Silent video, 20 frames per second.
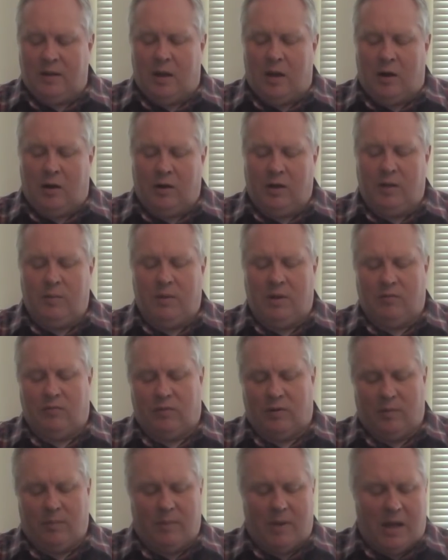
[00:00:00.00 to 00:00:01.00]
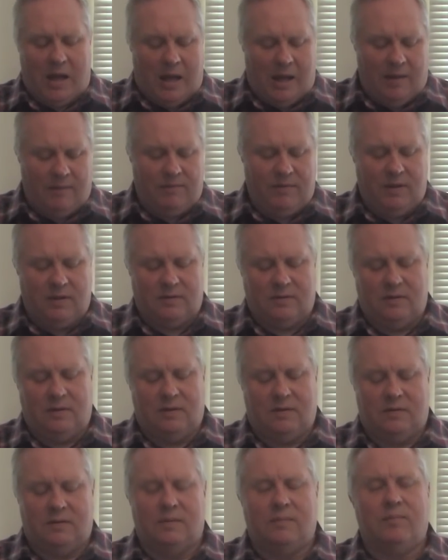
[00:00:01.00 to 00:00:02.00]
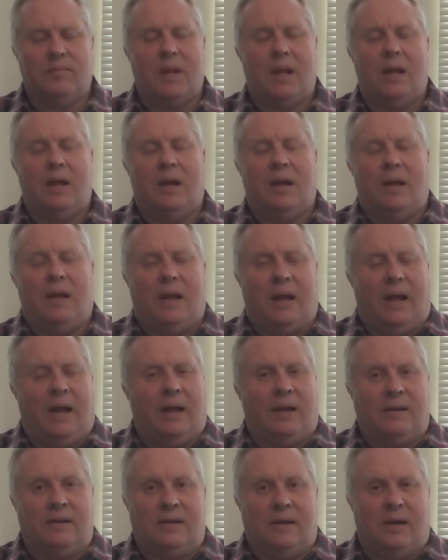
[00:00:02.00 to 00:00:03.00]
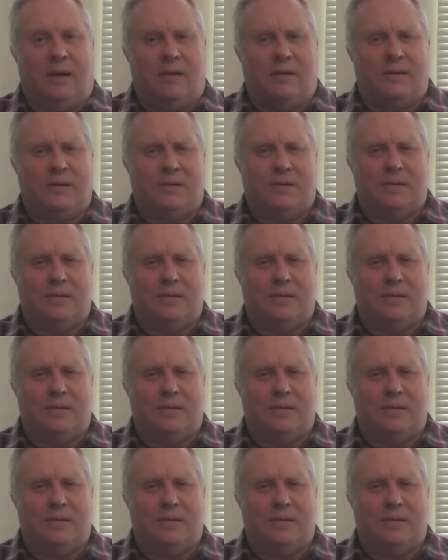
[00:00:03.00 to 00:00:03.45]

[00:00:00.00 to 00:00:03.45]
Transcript: the argument from obviousness. And uh,